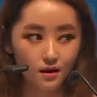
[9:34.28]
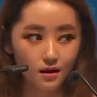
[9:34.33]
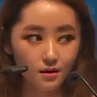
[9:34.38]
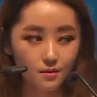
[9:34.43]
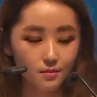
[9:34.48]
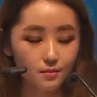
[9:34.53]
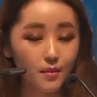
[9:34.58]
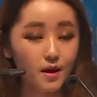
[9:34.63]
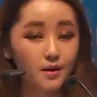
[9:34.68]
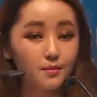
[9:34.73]

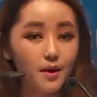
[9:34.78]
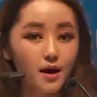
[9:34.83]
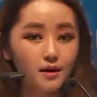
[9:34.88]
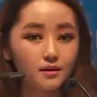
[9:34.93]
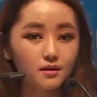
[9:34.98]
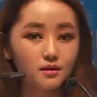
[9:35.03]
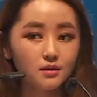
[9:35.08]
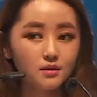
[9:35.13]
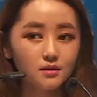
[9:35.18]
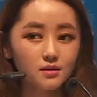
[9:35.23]
My
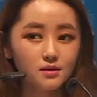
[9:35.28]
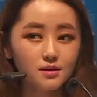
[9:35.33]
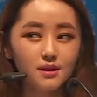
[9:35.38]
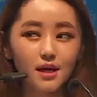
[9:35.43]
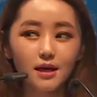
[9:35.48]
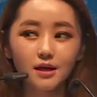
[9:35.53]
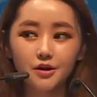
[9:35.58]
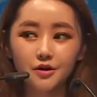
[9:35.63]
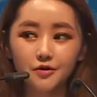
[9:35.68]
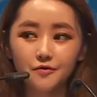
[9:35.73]
mother
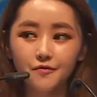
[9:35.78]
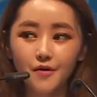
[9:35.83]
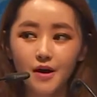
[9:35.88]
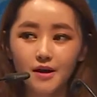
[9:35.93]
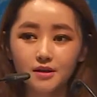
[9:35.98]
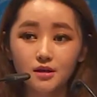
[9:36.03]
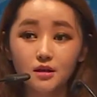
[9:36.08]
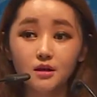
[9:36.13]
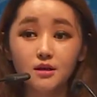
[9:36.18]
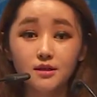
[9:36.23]

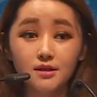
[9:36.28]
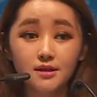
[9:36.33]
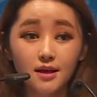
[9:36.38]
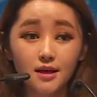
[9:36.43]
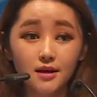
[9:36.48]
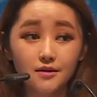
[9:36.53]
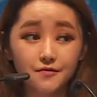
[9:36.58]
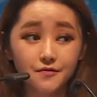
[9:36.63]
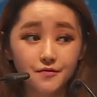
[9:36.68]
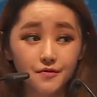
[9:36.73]
sacrificed
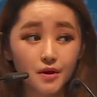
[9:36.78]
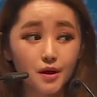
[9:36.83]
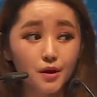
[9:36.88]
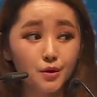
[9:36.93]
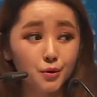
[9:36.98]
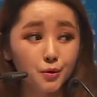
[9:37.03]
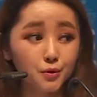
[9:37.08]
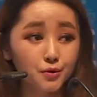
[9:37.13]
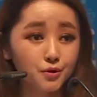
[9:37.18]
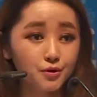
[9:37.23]
herself in
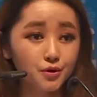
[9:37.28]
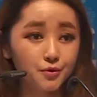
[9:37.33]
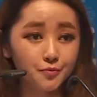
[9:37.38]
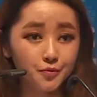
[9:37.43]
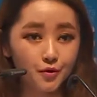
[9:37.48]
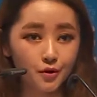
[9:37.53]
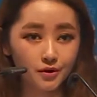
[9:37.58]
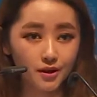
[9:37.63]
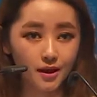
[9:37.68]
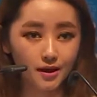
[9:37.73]
order to
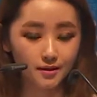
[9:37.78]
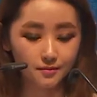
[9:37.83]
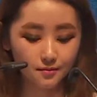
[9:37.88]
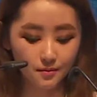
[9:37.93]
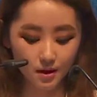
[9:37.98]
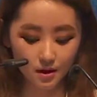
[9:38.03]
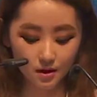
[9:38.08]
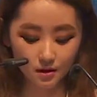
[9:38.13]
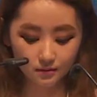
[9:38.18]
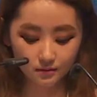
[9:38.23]
protect
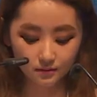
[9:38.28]
me.